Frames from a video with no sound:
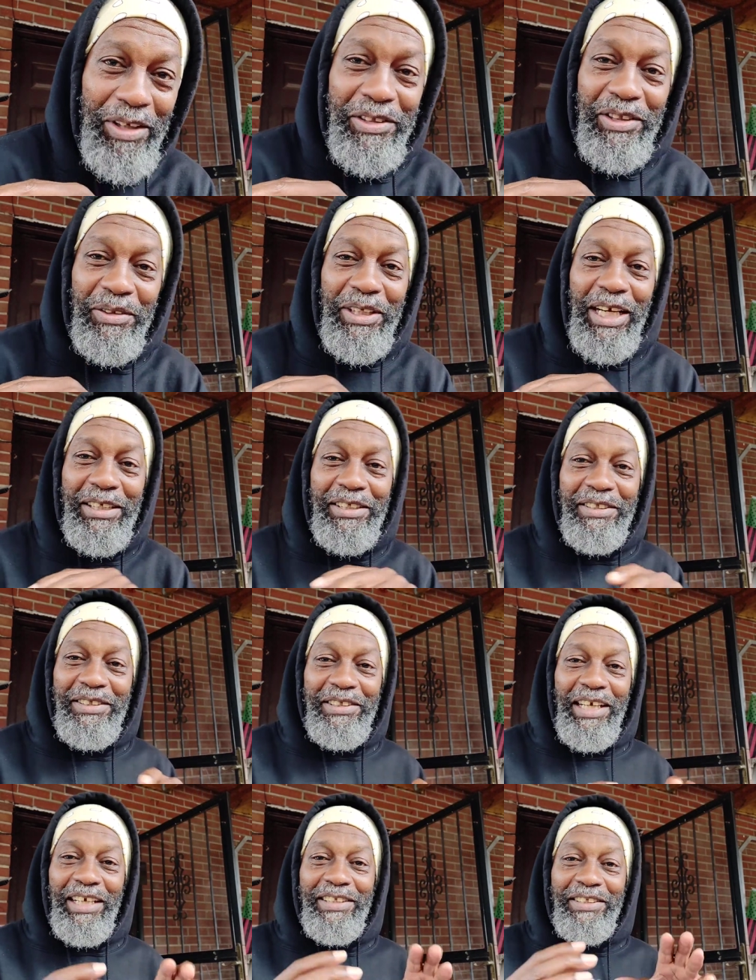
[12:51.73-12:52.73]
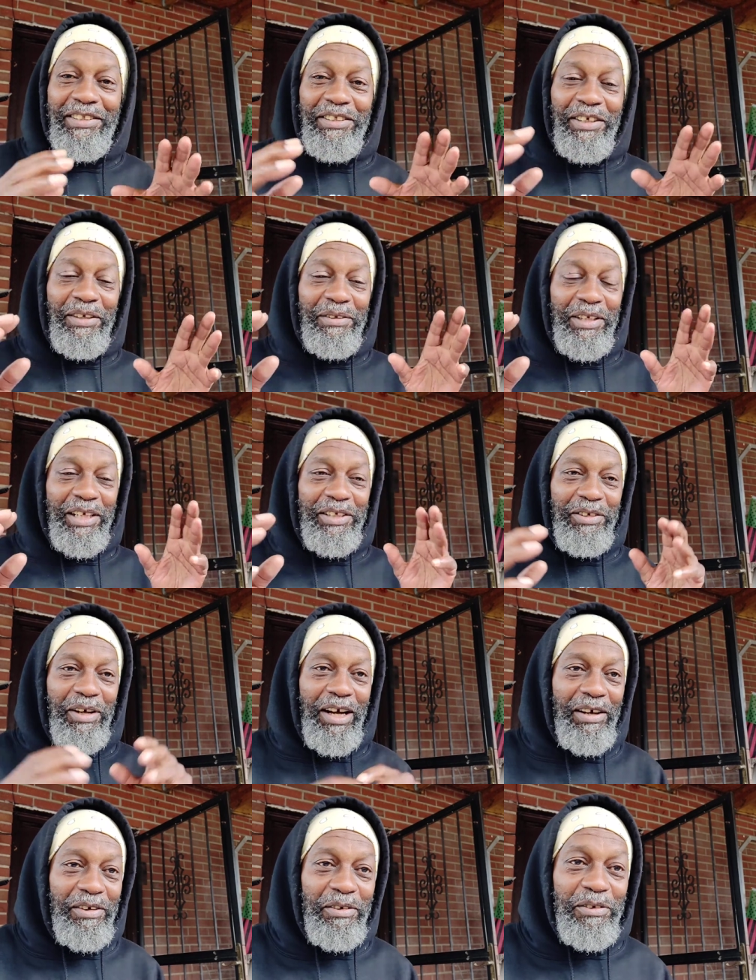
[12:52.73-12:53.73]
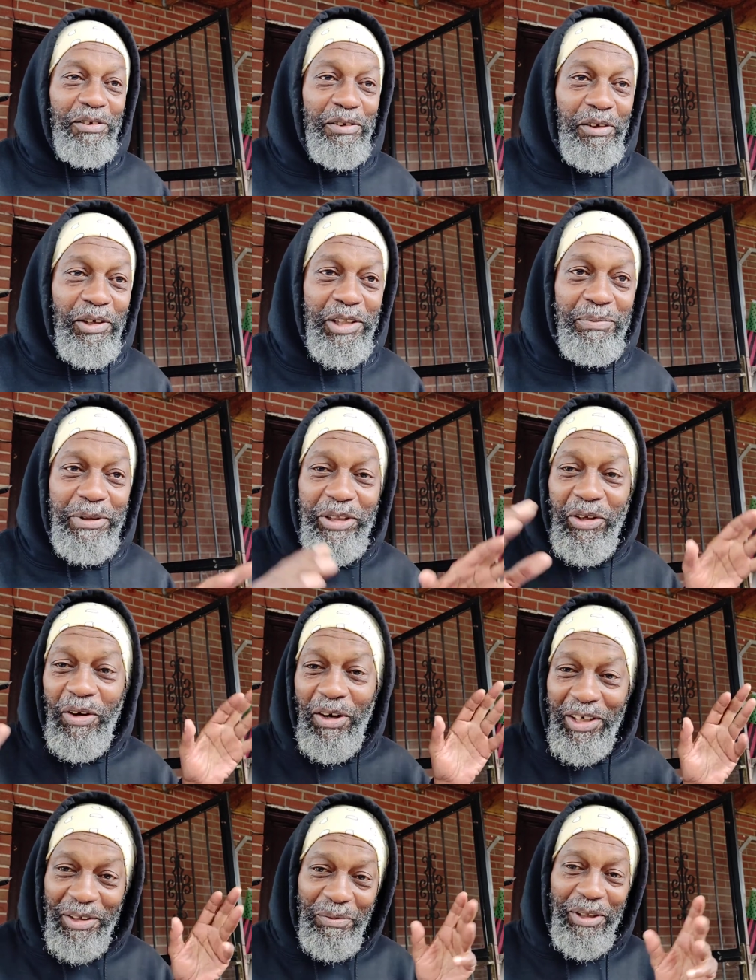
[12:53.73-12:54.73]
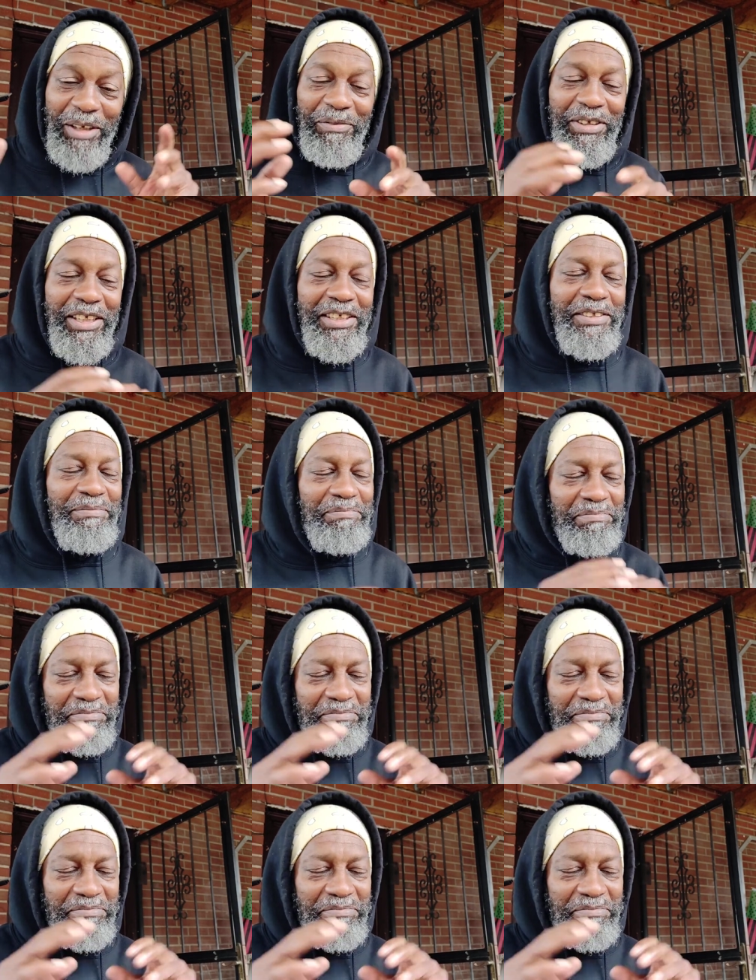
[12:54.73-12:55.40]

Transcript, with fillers: so that's that's you know, and you know how the little girls be talking or whatever it is.